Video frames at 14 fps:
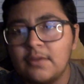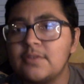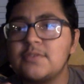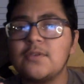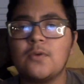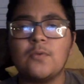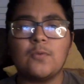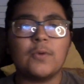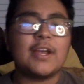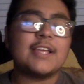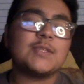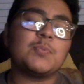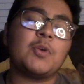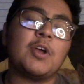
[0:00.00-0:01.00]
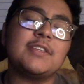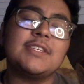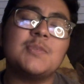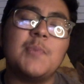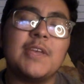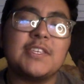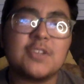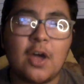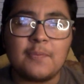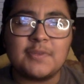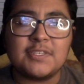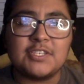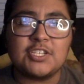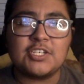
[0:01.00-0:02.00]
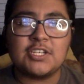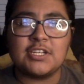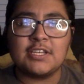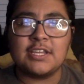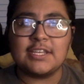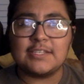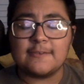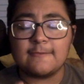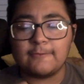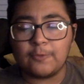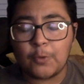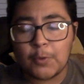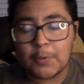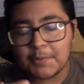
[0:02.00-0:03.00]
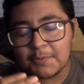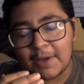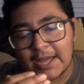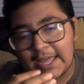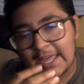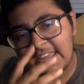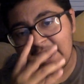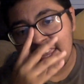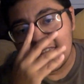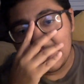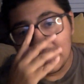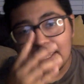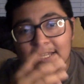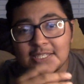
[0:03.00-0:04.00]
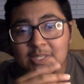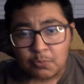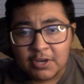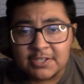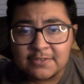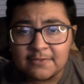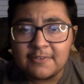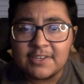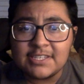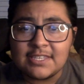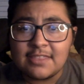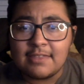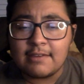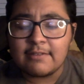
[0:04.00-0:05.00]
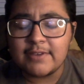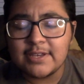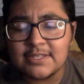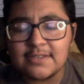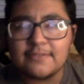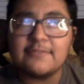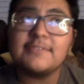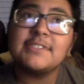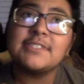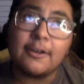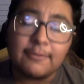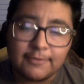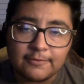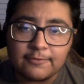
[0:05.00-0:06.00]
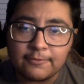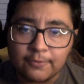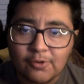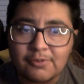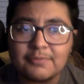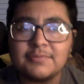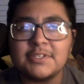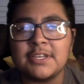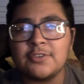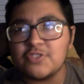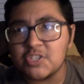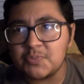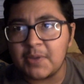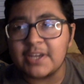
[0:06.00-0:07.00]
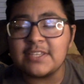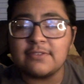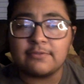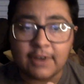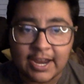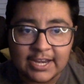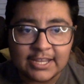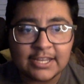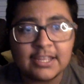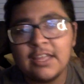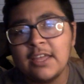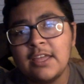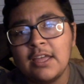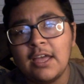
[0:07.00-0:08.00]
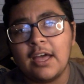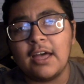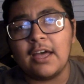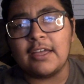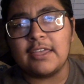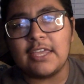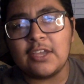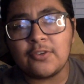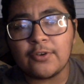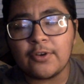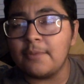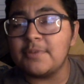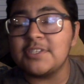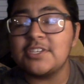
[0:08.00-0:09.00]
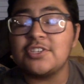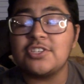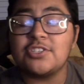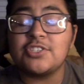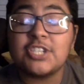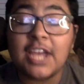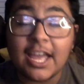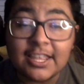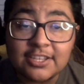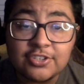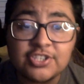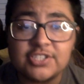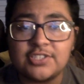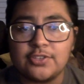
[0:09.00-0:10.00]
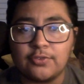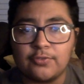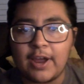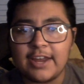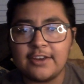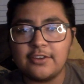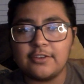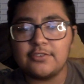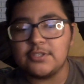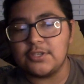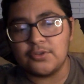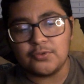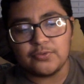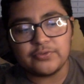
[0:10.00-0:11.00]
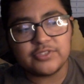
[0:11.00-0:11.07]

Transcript: So, whereas process-based composition is informed by expressivist theories of self-informed introspective writing, Ecocomposition challenges the writer to